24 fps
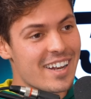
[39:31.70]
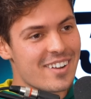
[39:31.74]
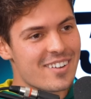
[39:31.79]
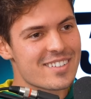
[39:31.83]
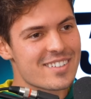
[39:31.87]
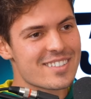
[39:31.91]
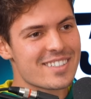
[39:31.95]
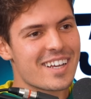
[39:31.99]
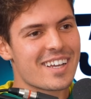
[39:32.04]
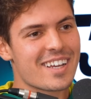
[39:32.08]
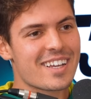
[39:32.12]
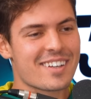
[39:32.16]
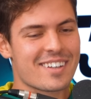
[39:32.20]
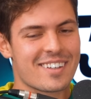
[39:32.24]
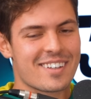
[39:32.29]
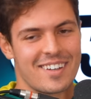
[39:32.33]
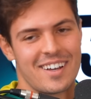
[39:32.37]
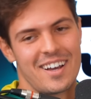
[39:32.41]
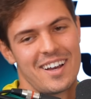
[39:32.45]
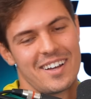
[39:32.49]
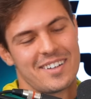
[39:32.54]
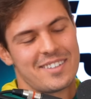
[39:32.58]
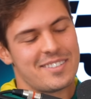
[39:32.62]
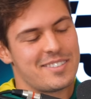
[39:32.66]
I was like,
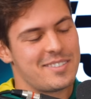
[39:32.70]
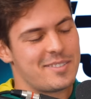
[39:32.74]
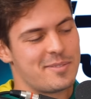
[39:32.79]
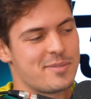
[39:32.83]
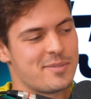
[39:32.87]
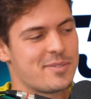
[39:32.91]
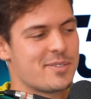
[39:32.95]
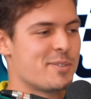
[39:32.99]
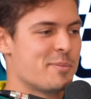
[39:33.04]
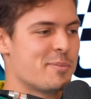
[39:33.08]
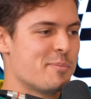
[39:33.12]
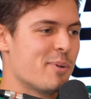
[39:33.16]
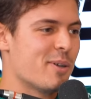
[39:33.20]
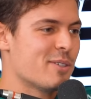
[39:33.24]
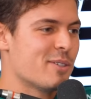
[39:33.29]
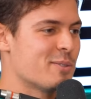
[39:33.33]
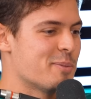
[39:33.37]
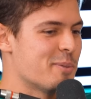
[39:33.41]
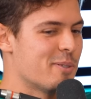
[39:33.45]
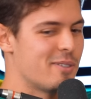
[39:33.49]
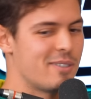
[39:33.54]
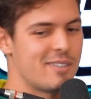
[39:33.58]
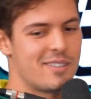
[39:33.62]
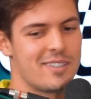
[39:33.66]
ah, it's, it's
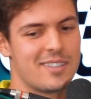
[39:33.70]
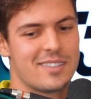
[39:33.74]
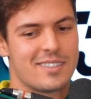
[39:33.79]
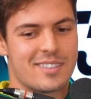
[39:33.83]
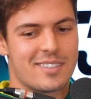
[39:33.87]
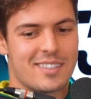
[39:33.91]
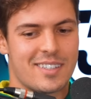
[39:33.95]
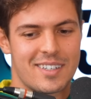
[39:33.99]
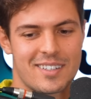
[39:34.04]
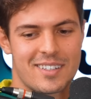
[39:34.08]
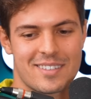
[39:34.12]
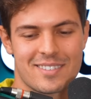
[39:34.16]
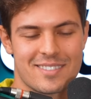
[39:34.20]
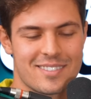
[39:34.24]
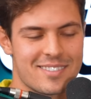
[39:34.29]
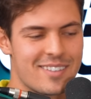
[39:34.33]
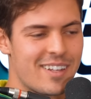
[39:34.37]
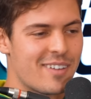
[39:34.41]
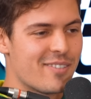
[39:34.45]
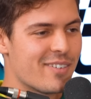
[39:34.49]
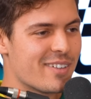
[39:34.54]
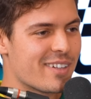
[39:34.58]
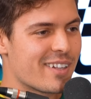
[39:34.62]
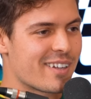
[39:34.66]
impossible." And I was like,
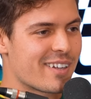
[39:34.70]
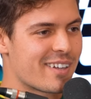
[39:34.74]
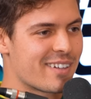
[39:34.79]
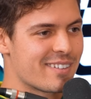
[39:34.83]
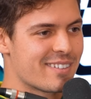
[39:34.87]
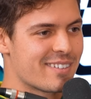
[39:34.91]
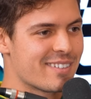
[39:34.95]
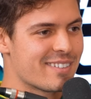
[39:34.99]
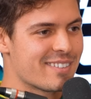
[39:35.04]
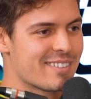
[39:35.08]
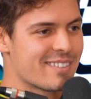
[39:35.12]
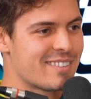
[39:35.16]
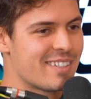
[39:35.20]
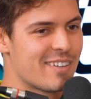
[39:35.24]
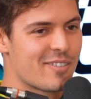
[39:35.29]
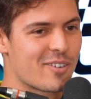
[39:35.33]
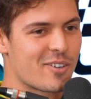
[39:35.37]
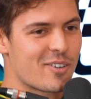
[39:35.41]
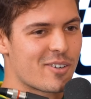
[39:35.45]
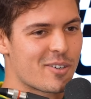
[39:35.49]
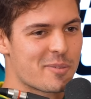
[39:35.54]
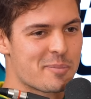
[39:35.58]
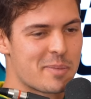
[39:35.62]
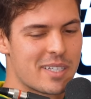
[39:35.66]
"Never, it's never
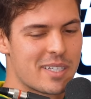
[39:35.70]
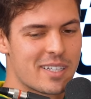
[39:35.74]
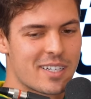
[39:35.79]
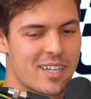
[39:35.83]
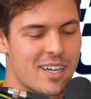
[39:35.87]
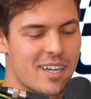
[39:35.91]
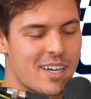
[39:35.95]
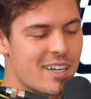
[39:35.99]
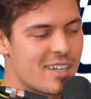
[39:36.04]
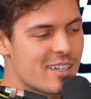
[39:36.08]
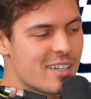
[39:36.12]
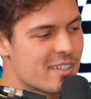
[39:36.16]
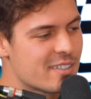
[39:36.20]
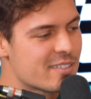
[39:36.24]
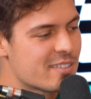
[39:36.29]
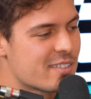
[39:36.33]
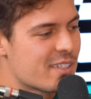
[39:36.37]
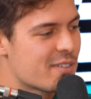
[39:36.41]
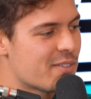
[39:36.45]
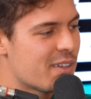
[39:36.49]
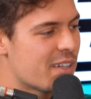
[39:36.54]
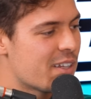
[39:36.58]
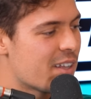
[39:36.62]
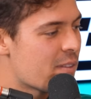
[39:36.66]
gonna be in the car and
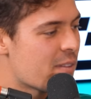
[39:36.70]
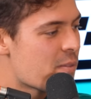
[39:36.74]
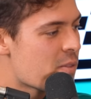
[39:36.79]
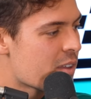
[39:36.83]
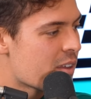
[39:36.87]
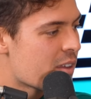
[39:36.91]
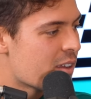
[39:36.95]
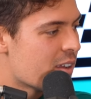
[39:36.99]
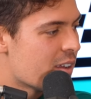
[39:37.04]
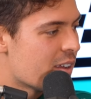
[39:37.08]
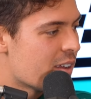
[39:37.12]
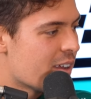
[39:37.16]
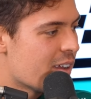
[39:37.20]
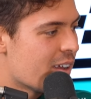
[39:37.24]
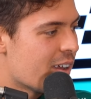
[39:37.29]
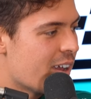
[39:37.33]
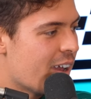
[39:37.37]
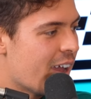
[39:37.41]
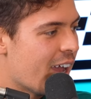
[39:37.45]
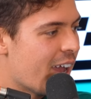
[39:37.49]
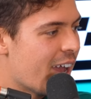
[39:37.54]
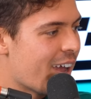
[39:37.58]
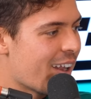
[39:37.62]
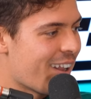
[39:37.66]
stuff like that."
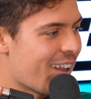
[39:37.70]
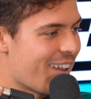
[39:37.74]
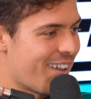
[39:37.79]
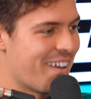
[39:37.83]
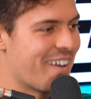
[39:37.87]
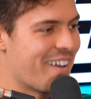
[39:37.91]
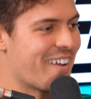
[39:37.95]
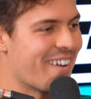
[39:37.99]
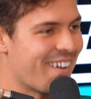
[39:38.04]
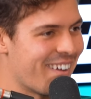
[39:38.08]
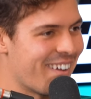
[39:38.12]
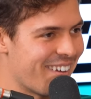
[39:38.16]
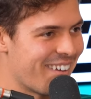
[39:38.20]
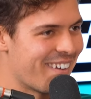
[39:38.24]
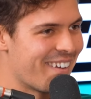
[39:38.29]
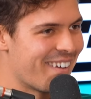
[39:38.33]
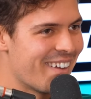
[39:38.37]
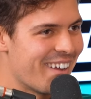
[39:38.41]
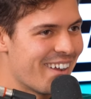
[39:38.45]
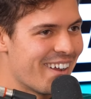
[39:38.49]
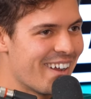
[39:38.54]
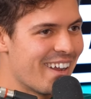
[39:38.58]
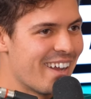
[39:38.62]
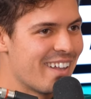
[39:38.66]
And then
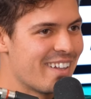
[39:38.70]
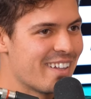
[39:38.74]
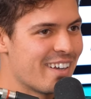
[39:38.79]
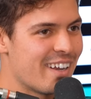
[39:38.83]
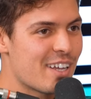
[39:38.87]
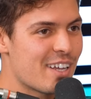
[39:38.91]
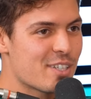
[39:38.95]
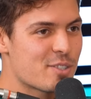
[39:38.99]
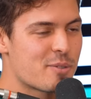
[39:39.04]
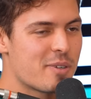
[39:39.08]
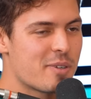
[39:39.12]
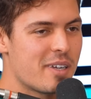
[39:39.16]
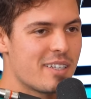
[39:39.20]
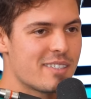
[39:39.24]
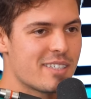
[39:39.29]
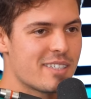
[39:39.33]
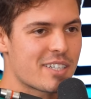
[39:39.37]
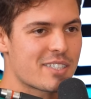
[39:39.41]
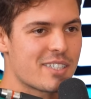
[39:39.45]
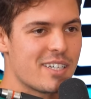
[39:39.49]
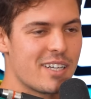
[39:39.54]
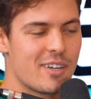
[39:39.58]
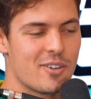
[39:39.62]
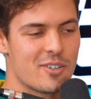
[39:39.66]
in the last race,
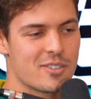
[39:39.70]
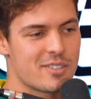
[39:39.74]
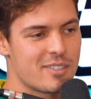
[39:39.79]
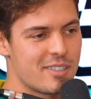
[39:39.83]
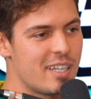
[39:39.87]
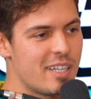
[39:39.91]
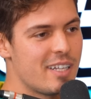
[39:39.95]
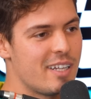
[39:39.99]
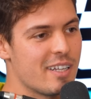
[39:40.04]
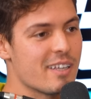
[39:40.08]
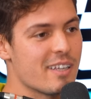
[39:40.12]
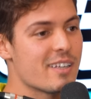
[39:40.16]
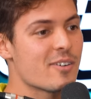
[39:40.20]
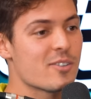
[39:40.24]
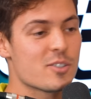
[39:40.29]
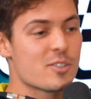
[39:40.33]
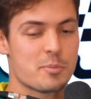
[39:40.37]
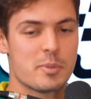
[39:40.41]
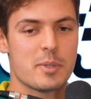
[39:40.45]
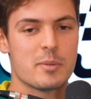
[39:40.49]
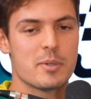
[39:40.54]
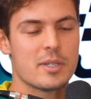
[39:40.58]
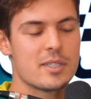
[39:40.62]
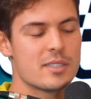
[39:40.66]
actually, I was leading. I was
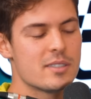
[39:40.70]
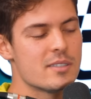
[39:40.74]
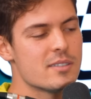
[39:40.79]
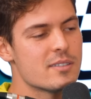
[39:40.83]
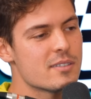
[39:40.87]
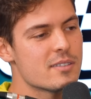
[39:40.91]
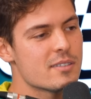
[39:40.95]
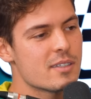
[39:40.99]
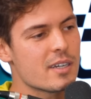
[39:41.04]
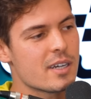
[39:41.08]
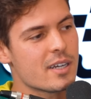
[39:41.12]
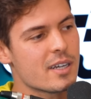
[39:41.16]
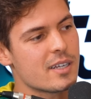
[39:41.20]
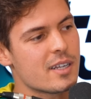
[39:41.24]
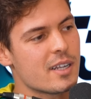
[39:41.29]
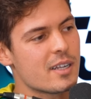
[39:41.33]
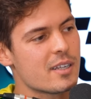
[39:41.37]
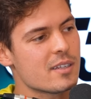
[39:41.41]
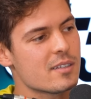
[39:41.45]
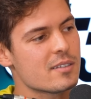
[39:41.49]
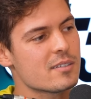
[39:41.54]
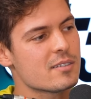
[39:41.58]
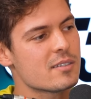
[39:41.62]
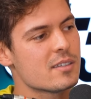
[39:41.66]
P1, and
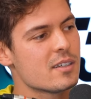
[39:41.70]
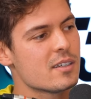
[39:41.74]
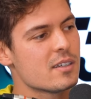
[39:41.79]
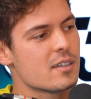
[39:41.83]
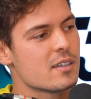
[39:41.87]
then